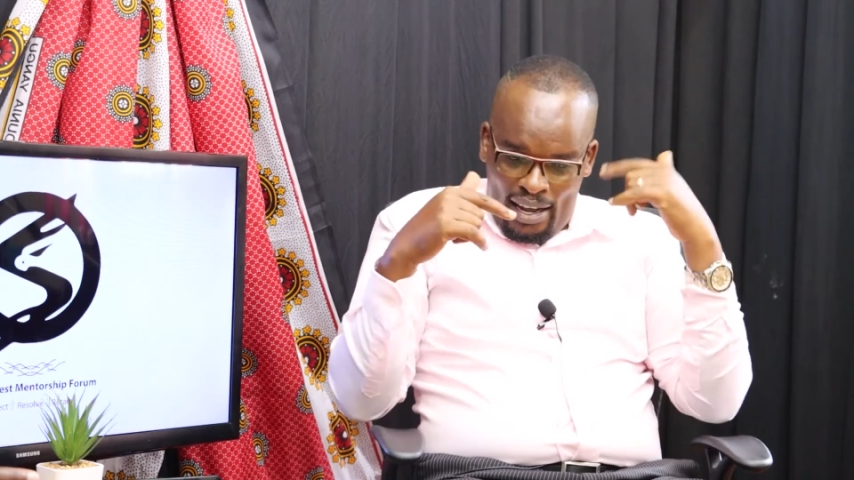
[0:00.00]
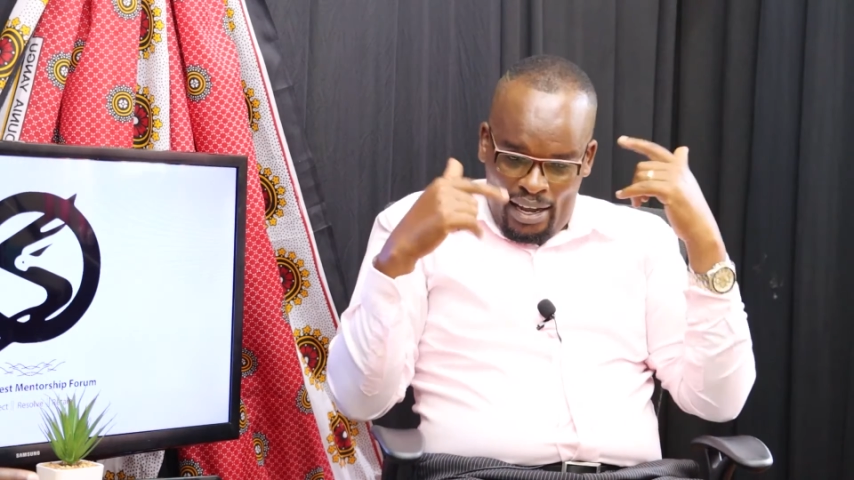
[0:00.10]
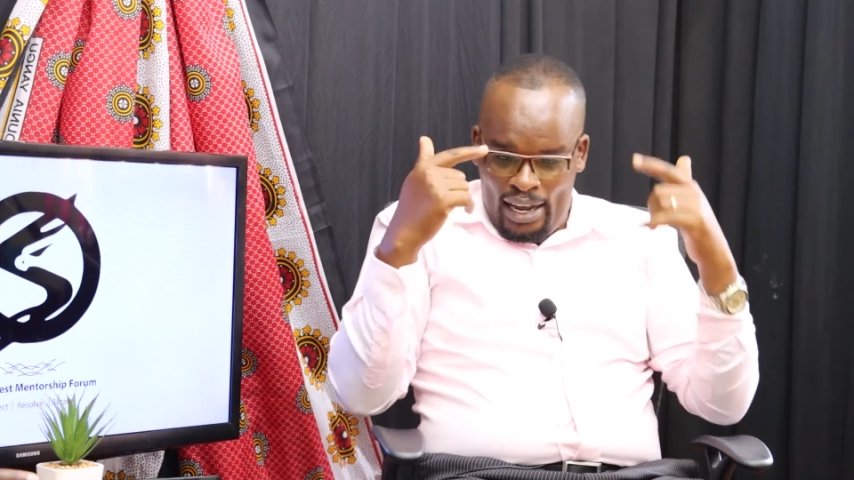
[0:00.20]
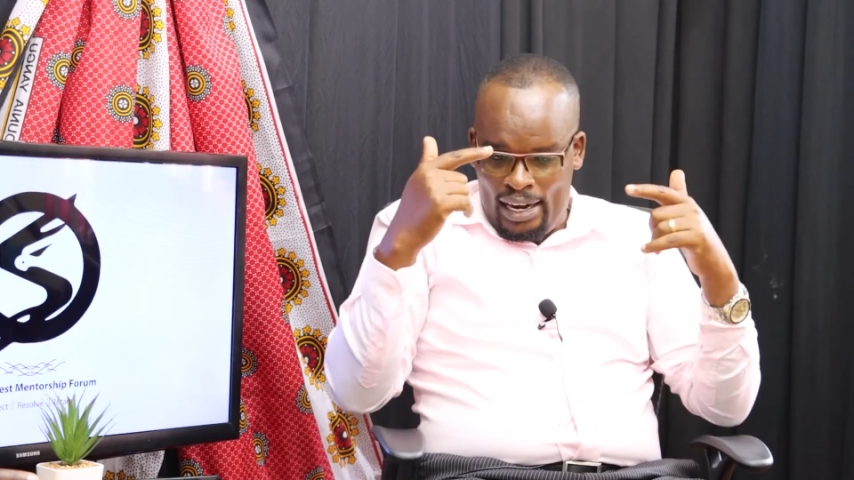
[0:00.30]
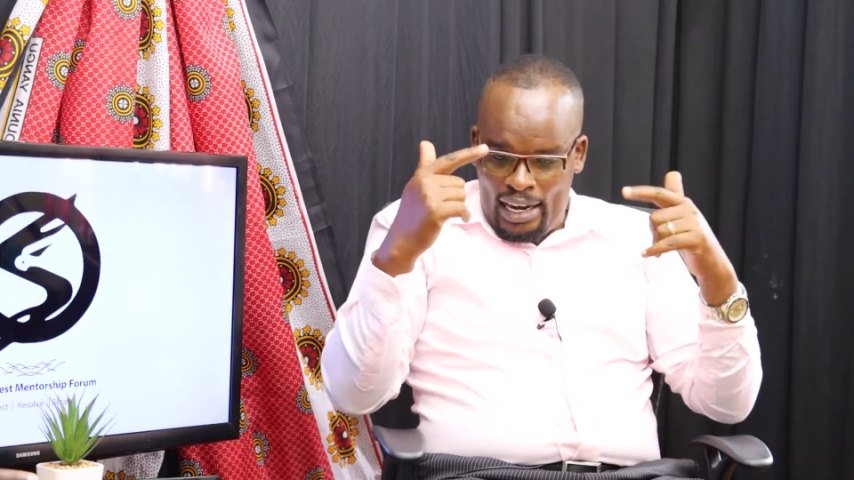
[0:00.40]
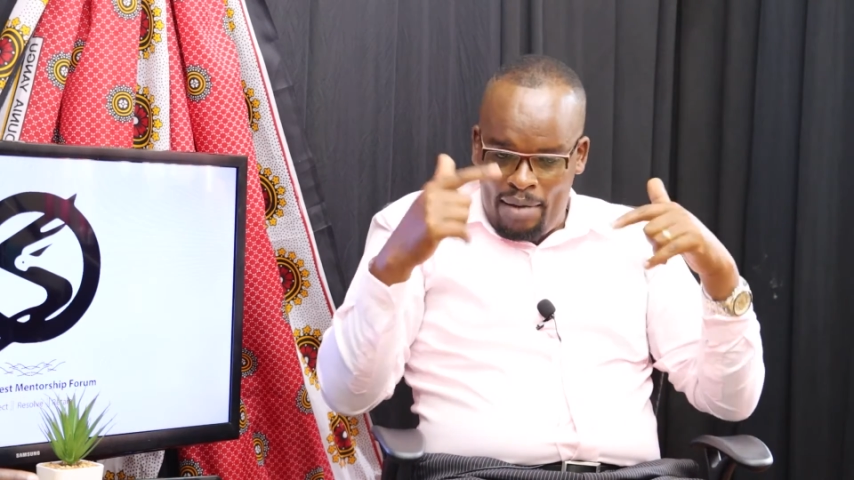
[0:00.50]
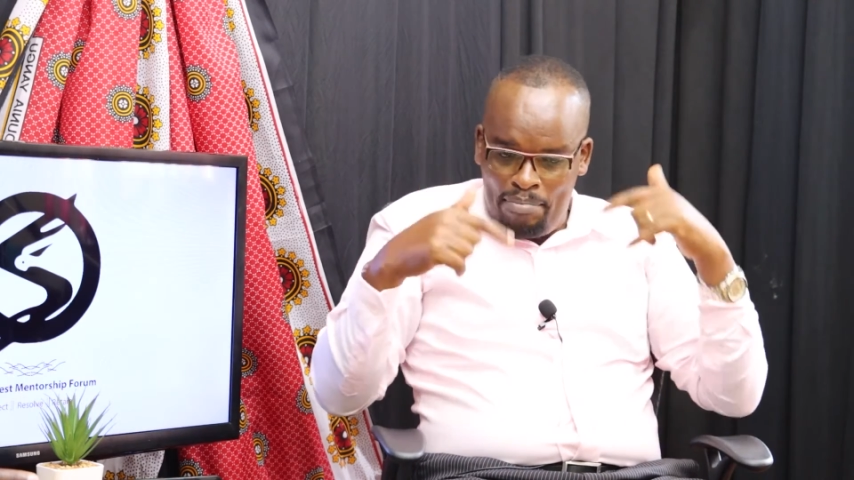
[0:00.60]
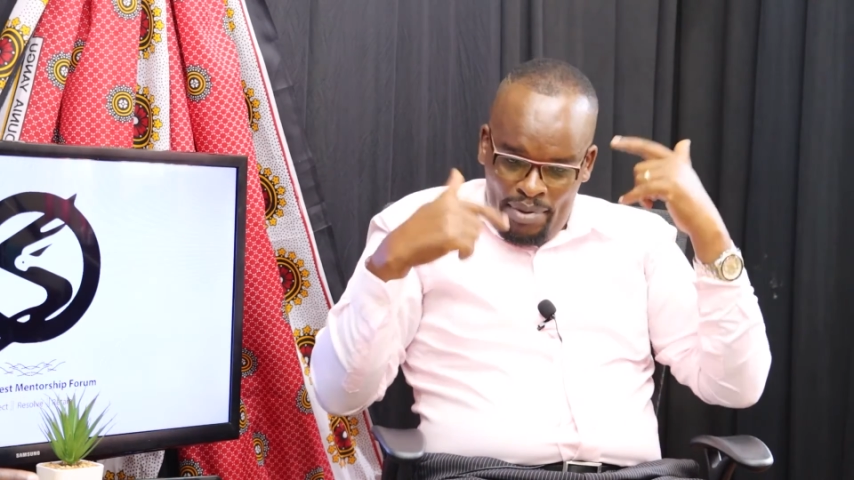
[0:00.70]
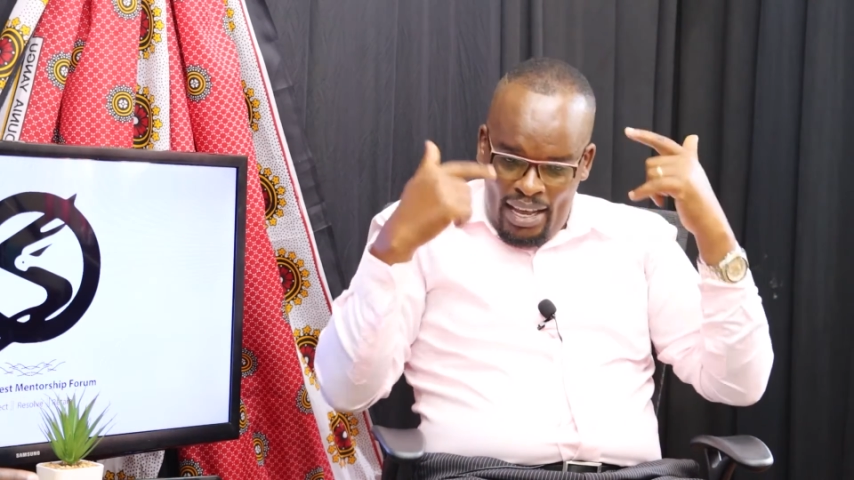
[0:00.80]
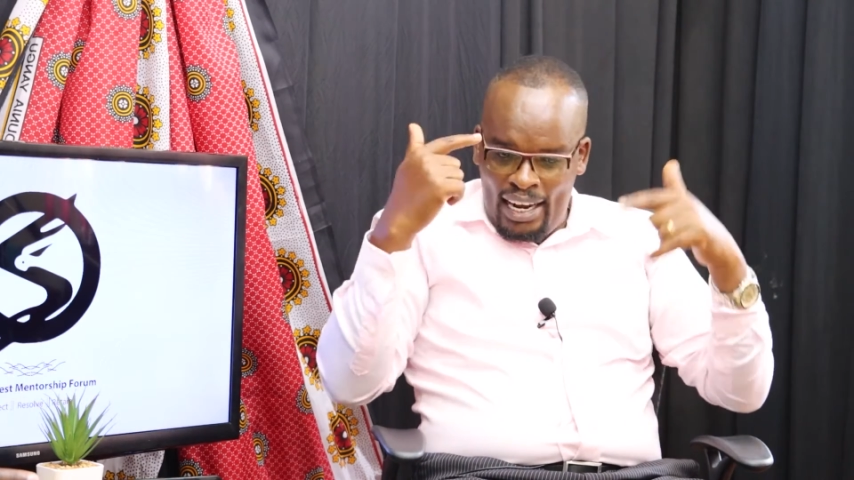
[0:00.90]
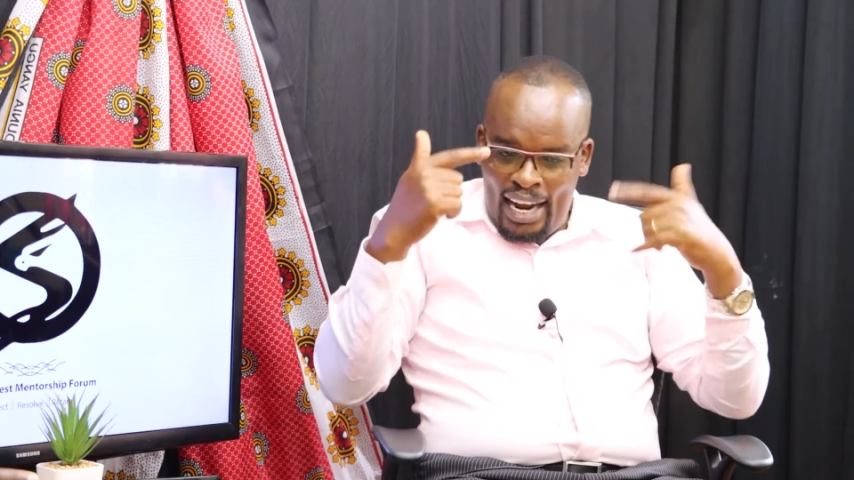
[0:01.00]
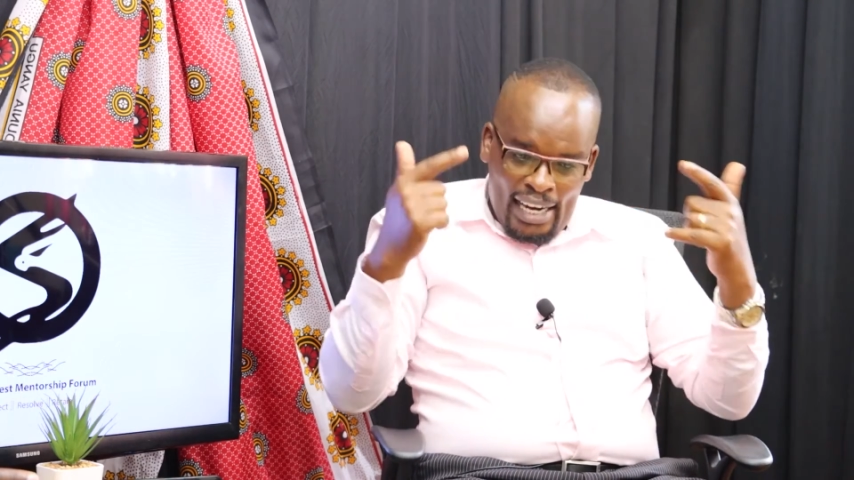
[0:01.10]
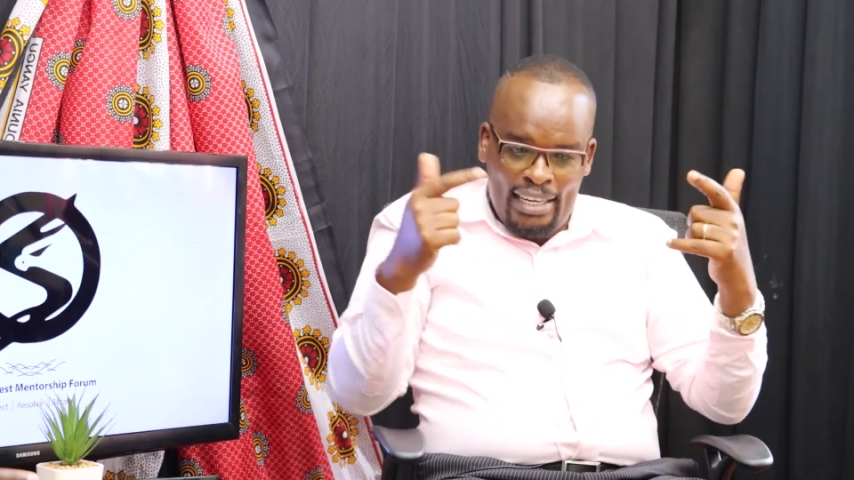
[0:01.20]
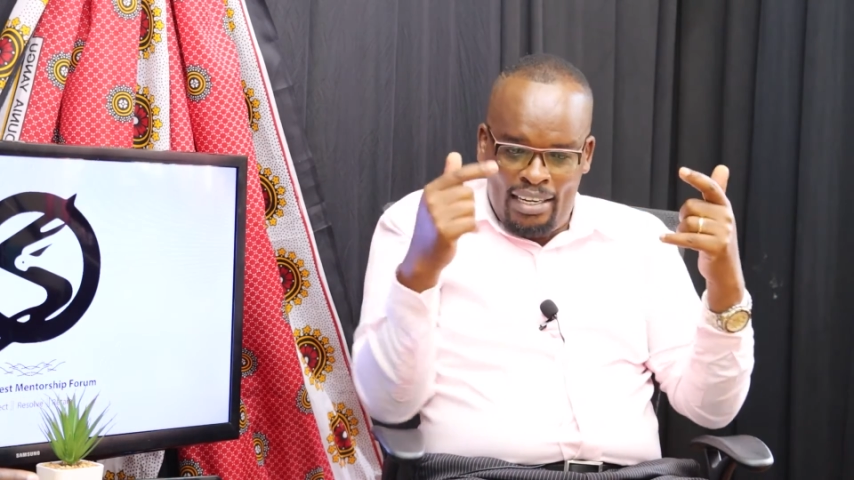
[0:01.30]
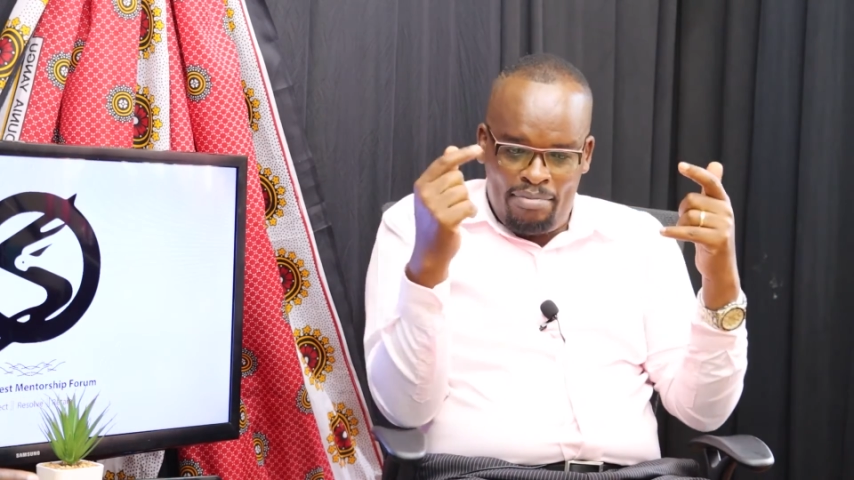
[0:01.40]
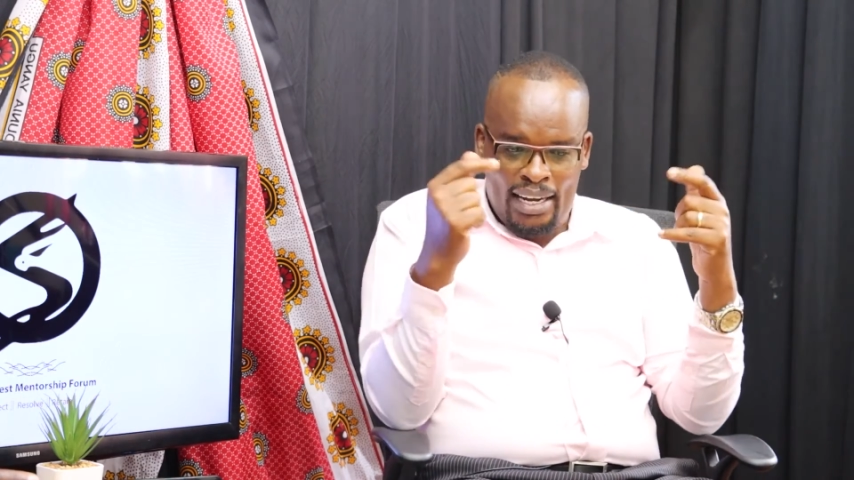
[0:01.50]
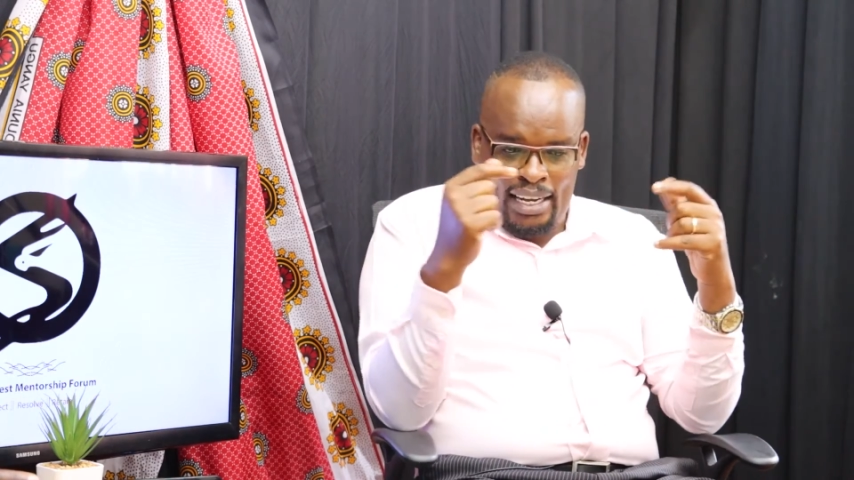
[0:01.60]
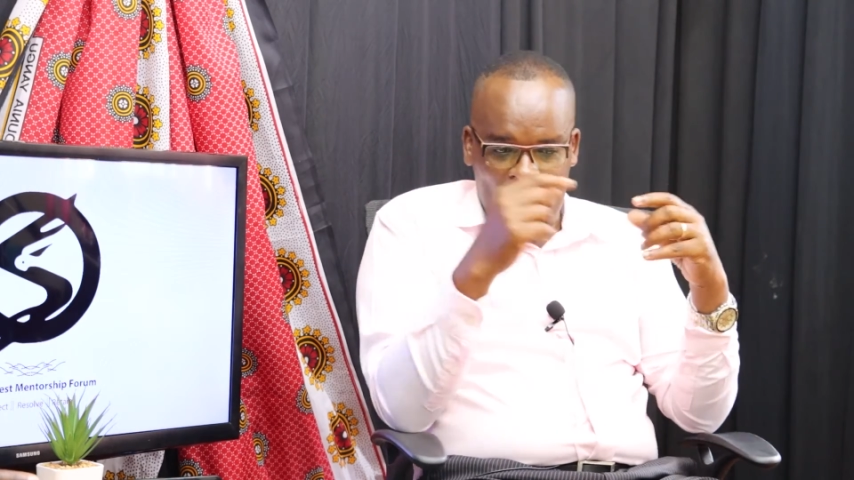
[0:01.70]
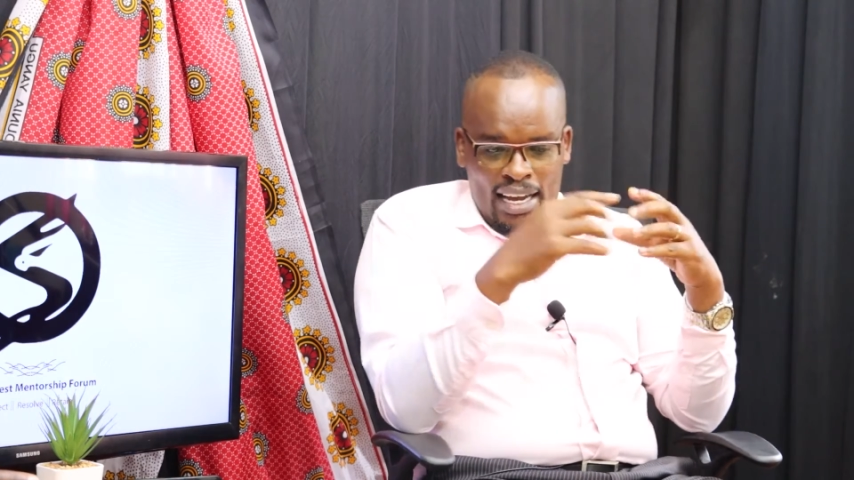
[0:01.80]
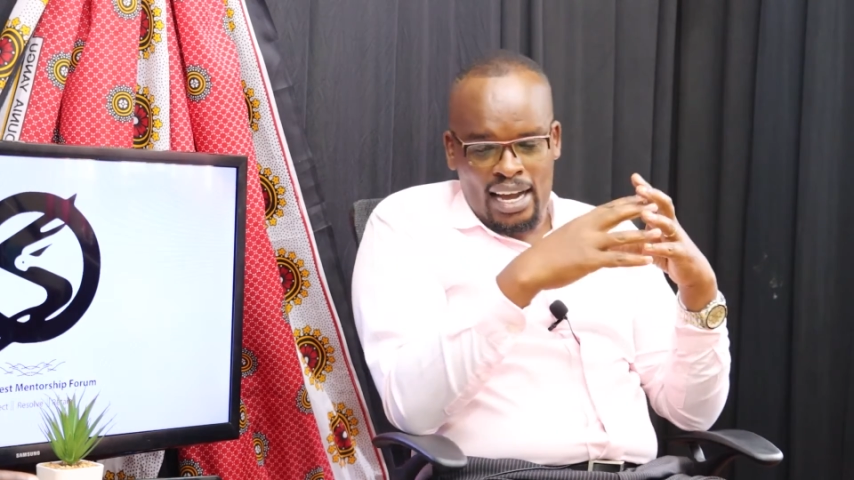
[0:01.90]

and I'm being guided by